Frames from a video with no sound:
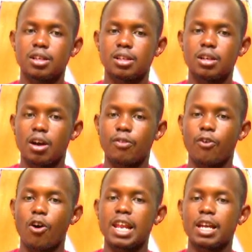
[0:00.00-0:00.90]

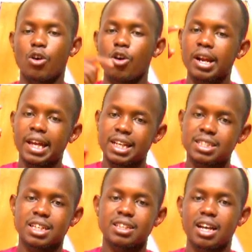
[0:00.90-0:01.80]
falling or hitting the
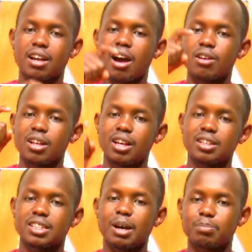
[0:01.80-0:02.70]
ground, tap,
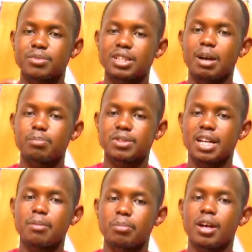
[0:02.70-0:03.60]
tap, tap,
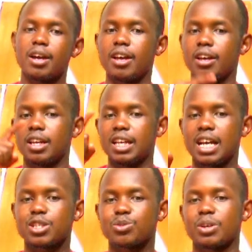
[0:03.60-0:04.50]
in a
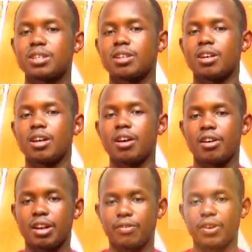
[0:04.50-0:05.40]
sweet
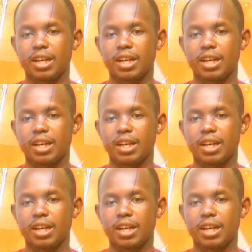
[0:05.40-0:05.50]
refrain.